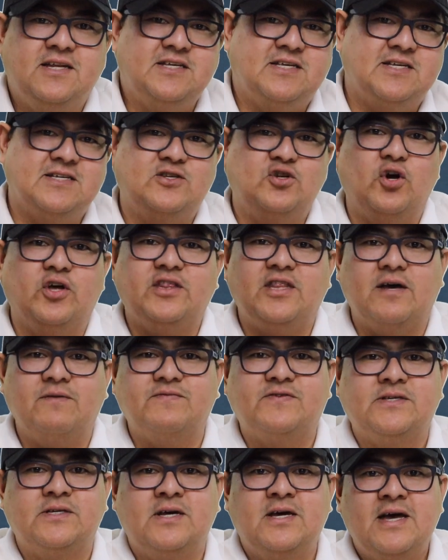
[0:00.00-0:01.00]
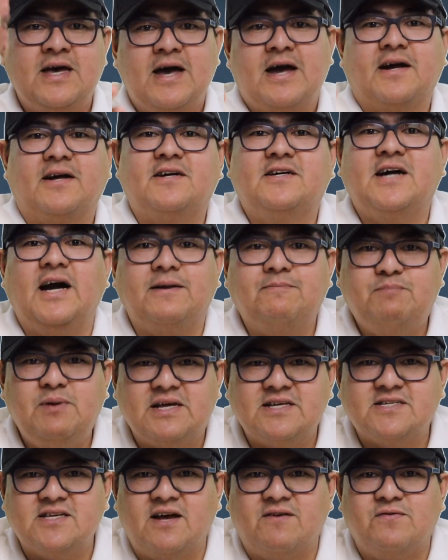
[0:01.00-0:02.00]
This is NoyTebs. God
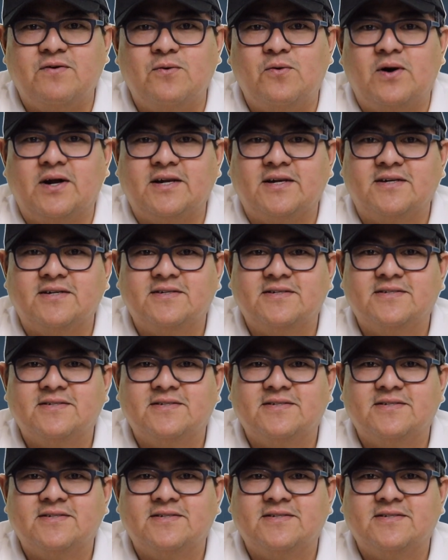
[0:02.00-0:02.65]
bless everyone.